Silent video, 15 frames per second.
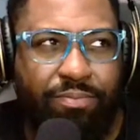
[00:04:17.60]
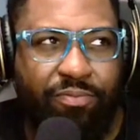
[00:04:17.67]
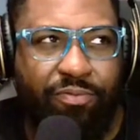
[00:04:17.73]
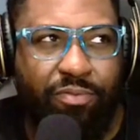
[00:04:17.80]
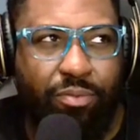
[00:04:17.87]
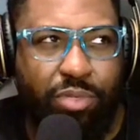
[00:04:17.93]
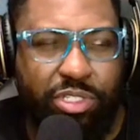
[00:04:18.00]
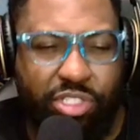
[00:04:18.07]

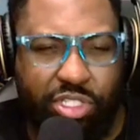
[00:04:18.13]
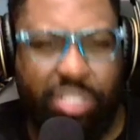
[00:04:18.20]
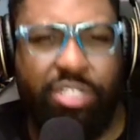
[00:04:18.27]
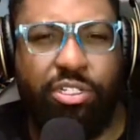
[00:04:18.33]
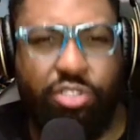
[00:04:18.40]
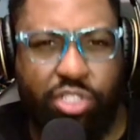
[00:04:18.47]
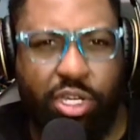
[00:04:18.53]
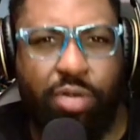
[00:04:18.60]
was a
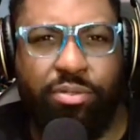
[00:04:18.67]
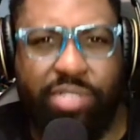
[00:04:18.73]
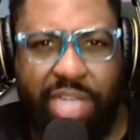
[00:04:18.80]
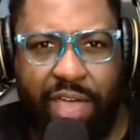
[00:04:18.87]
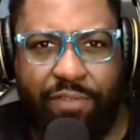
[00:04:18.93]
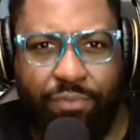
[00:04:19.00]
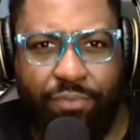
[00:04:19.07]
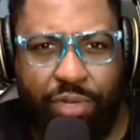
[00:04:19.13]
little tone
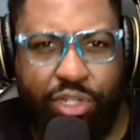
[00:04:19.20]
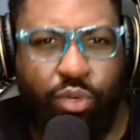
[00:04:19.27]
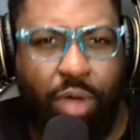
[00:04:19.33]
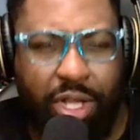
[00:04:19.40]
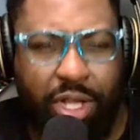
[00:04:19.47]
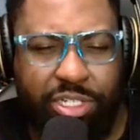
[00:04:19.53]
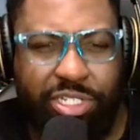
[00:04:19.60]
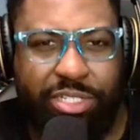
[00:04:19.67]
deaf. When you're
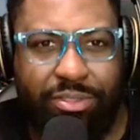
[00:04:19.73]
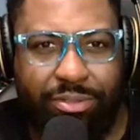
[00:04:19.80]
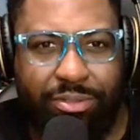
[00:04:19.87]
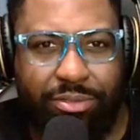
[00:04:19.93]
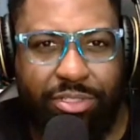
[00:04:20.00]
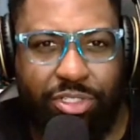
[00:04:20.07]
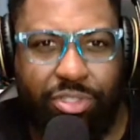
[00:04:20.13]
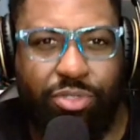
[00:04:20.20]
watching,
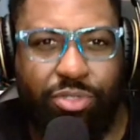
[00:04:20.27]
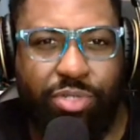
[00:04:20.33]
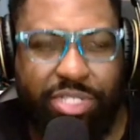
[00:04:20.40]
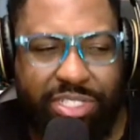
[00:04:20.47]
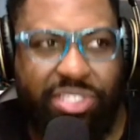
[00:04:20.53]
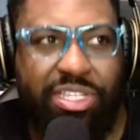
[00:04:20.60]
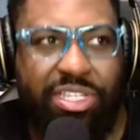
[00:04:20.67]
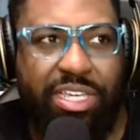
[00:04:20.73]
you can
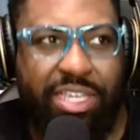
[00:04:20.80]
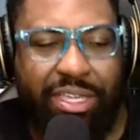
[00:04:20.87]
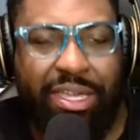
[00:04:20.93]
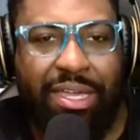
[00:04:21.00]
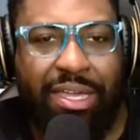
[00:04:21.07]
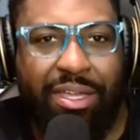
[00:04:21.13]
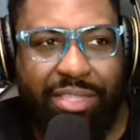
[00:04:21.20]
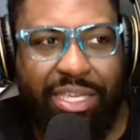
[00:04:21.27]
see
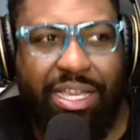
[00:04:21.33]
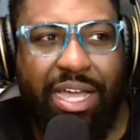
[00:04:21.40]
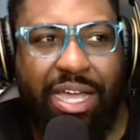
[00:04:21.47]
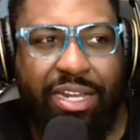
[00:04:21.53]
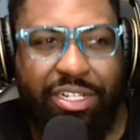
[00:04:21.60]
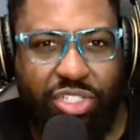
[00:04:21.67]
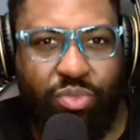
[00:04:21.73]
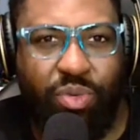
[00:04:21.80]
they
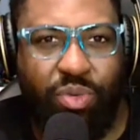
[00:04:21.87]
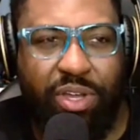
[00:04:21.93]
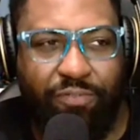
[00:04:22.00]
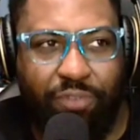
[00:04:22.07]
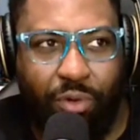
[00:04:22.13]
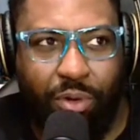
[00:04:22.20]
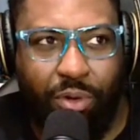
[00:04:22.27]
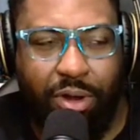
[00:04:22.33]
kind of just went
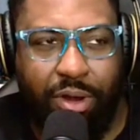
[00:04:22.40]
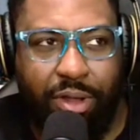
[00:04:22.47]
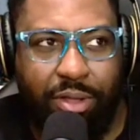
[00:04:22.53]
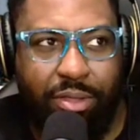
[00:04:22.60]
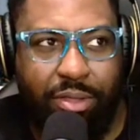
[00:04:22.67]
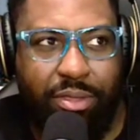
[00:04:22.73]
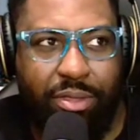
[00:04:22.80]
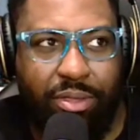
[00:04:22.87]
for
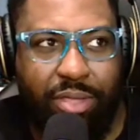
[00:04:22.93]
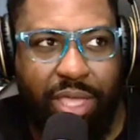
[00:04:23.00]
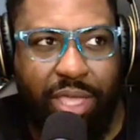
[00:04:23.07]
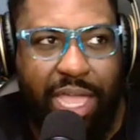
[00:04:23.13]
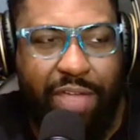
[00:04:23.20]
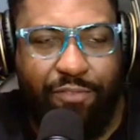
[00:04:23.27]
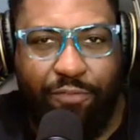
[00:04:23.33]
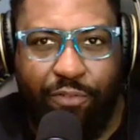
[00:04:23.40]

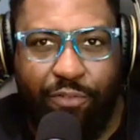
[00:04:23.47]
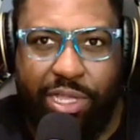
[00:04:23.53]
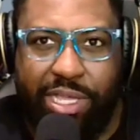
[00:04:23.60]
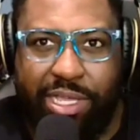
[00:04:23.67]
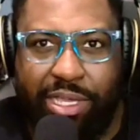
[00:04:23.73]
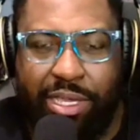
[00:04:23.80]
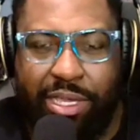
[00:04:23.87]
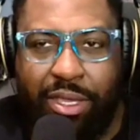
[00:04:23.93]

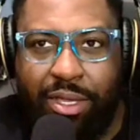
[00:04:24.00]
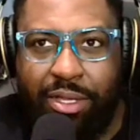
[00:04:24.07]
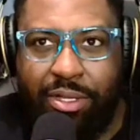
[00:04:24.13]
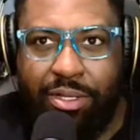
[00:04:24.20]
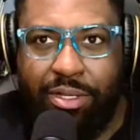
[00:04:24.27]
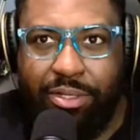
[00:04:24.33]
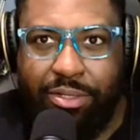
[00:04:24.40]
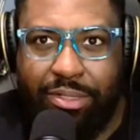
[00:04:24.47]
every
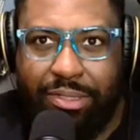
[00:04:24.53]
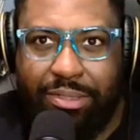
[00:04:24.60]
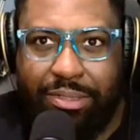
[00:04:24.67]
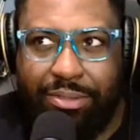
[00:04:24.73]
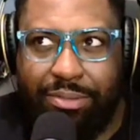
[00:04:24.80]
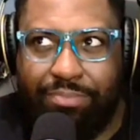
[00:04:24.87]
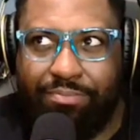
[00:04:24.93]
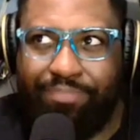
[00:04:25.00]

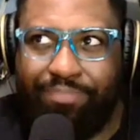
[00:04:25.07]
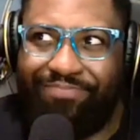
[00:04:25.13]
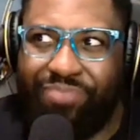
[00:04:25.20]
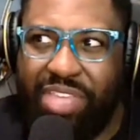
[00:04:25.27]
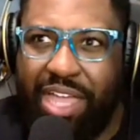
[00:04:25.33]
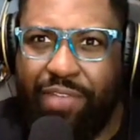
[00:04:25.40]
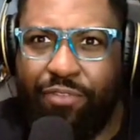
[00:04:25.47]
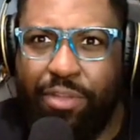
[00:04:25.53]

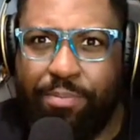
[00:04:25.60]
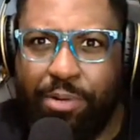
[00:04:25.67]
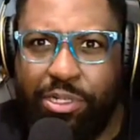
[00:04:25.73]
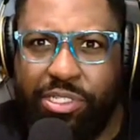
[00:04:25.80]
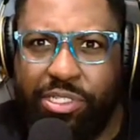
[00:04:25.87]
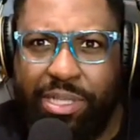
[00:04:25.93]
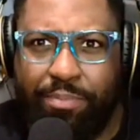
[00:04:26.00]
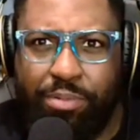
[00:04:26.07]

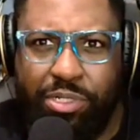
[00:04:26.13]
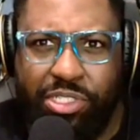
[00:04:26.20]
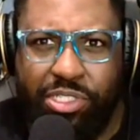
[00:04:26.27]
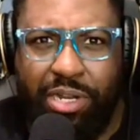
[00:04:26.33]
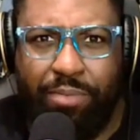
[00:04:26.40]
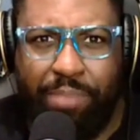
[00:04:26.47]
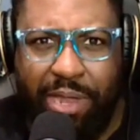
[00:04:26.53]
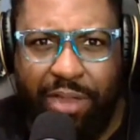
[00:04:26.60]
person that puts
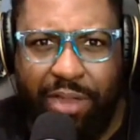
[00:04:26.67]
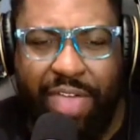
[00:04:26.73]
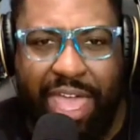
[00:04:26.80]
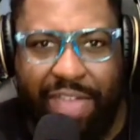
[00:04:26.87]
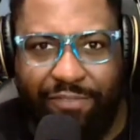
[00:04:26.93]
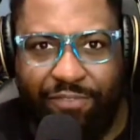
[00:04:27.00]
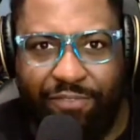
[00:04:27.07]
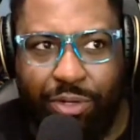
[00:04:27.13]
on a pair of
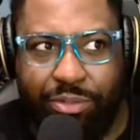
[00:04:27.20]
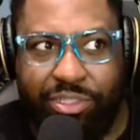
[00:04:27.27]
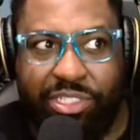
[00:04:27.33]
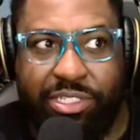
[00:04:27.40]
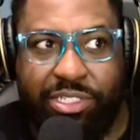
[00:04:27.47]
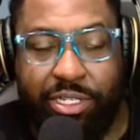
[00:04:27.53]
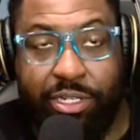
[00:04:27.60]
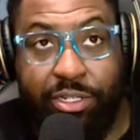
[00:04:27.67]
headphones.
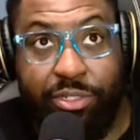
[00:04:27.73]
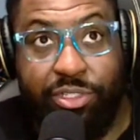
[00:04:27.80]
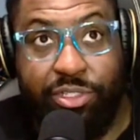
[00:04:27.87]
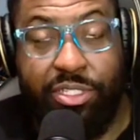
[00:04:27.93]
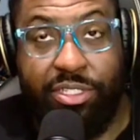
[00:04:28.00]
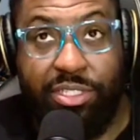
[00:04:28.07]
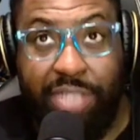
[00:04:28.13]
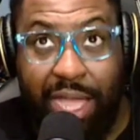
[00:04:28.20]
Here's
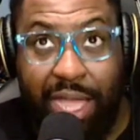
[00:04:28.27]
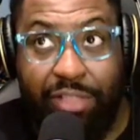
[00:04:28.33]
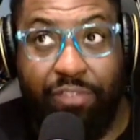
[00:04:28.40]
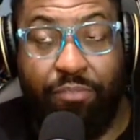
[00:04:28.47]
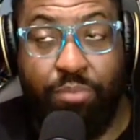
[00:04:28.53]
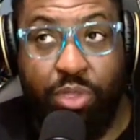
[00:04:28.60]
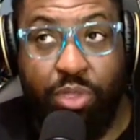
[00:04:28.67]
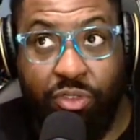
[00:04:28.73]
the style
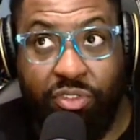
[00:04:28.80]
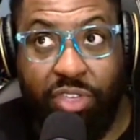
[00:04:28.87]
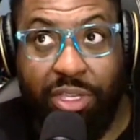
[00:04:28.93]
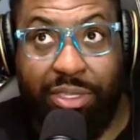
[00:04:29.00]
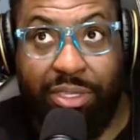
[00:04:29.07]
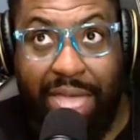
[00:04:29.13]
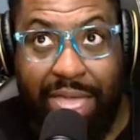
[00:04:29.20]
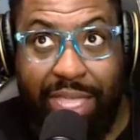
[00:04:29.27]
of
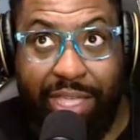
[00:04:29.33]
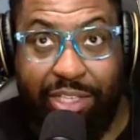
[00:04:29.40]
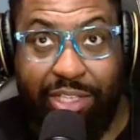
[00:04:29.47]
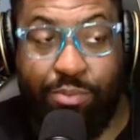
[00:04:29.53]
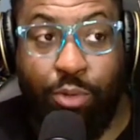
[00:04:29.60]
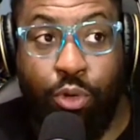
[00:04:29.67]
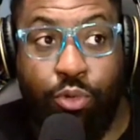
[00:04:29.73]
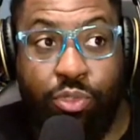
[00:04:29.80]
music that
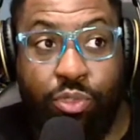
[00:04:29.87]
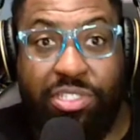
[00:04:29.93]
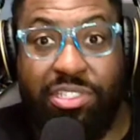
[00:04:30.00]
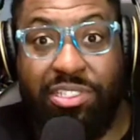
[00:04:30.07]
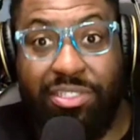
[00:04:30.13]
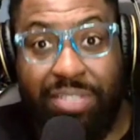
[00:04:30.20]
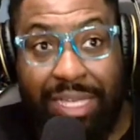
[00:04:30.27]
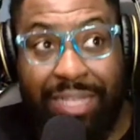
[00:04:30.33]
is most
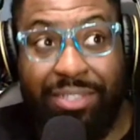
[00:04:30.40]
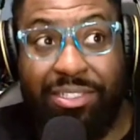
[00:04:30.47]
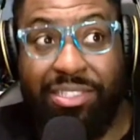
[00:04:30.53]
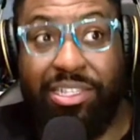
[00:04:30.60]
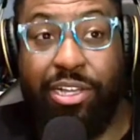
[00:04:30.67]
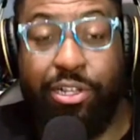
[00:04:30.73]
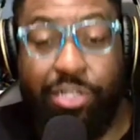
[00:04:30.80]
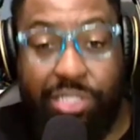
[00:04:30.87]

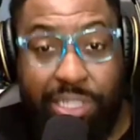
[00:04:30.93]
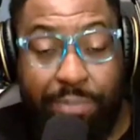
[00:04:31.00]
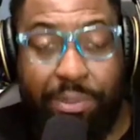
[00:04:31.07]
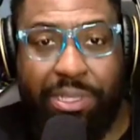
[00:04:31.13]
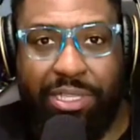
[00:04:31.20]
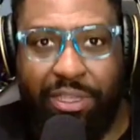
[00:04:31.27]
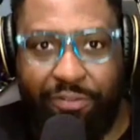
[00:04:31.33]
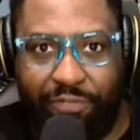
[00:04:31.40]

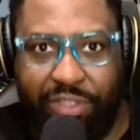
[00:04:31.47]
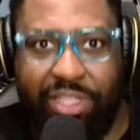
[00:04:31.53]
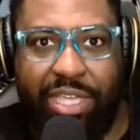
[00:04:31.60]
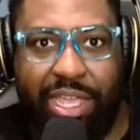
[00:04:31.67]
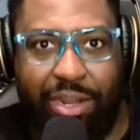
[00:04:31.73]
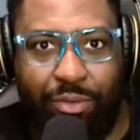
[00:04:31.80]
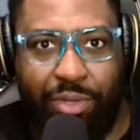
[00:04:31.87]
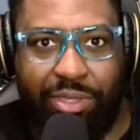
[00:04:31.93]
stereotypically
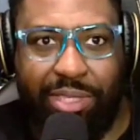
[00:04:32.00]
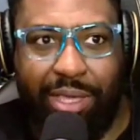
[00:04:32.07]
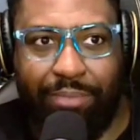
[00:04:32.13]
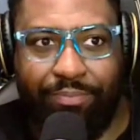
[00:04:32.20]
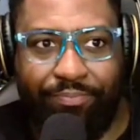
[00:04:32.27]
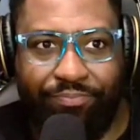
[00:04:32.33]
affiliated with them